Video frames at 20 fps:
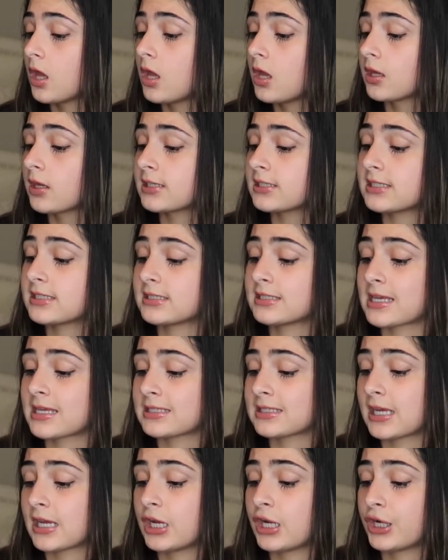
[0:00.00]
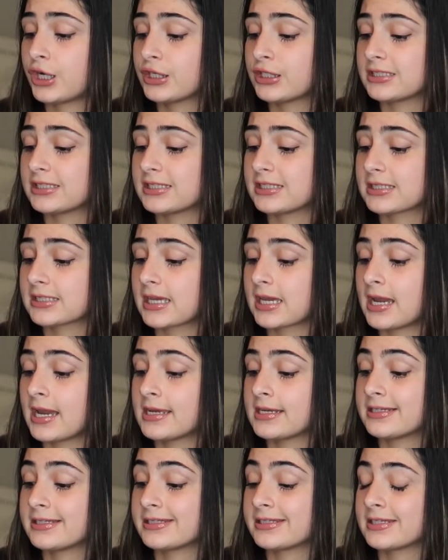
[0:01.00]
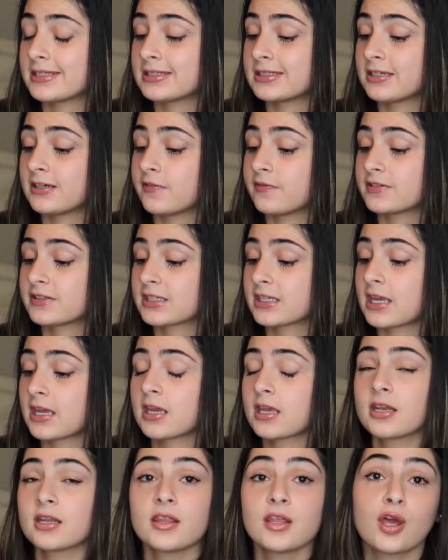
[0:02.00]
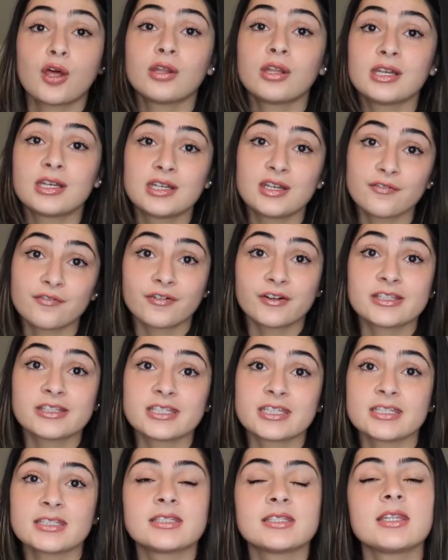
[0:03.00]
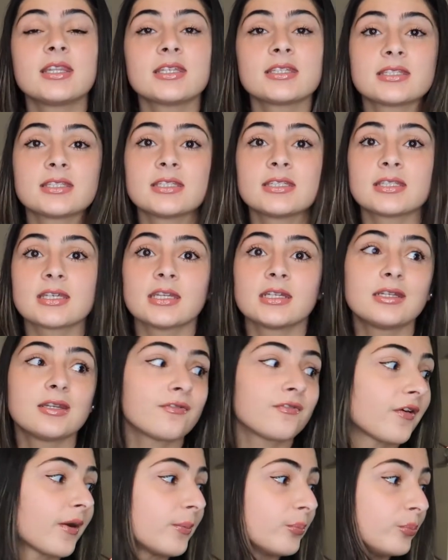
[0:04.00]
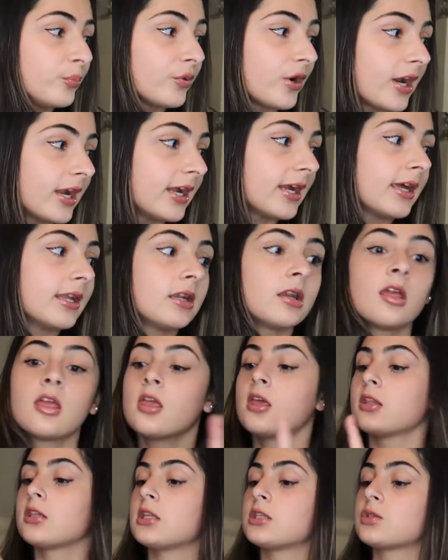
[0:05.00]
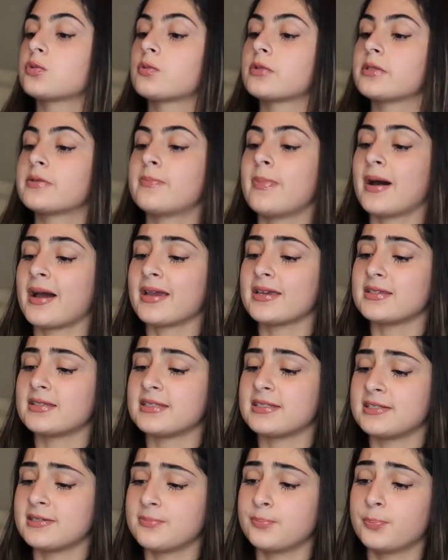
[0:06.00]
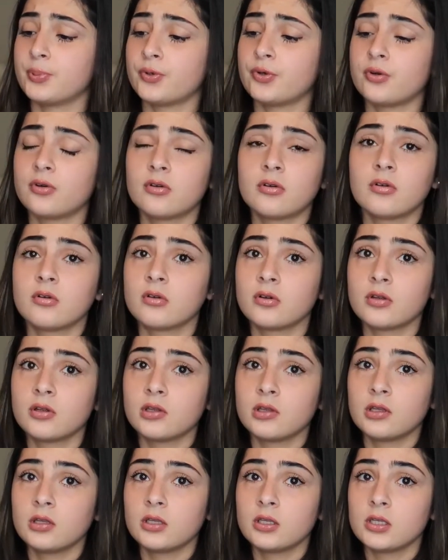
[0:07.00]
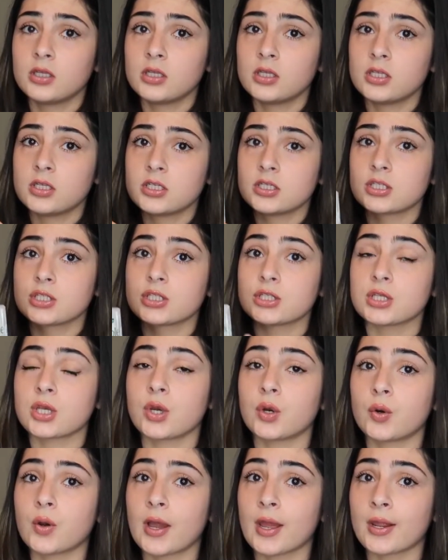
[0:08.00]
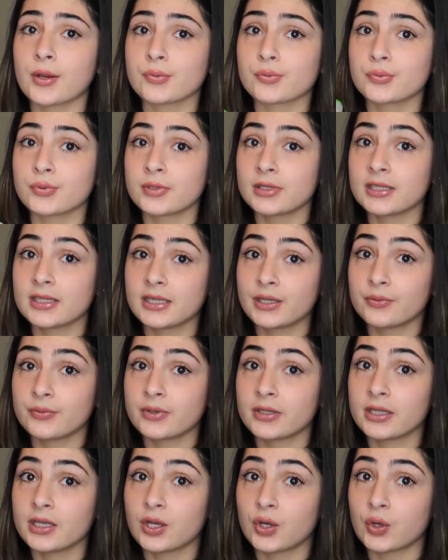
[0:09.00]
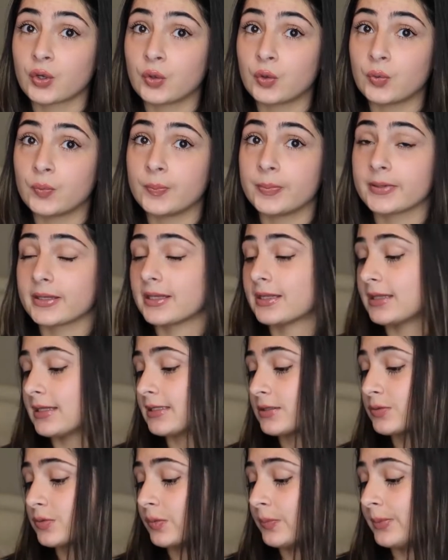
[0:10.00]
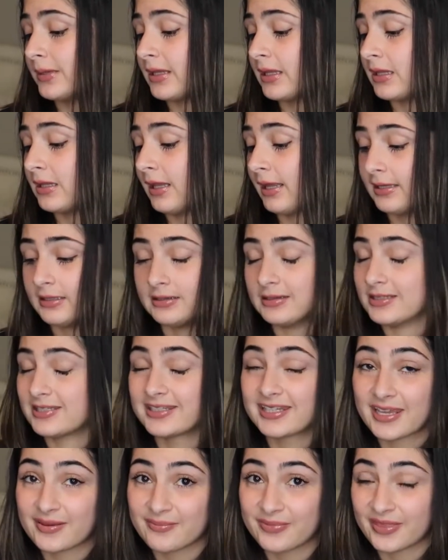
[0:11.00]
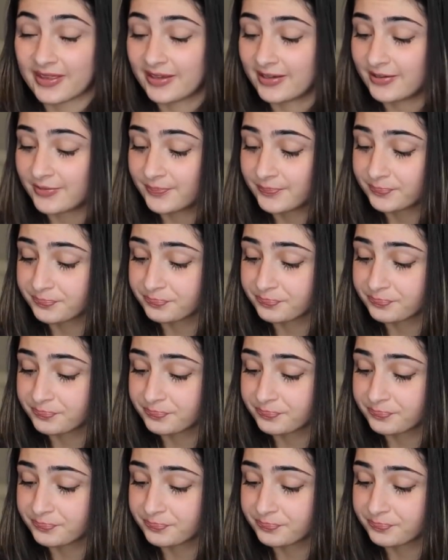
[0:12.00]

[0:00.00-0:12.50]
Because it says here it's kind to sensitive skin. The only difference is this is a different brand. This one's by Simple. So I really, really hope this will be like the same thing.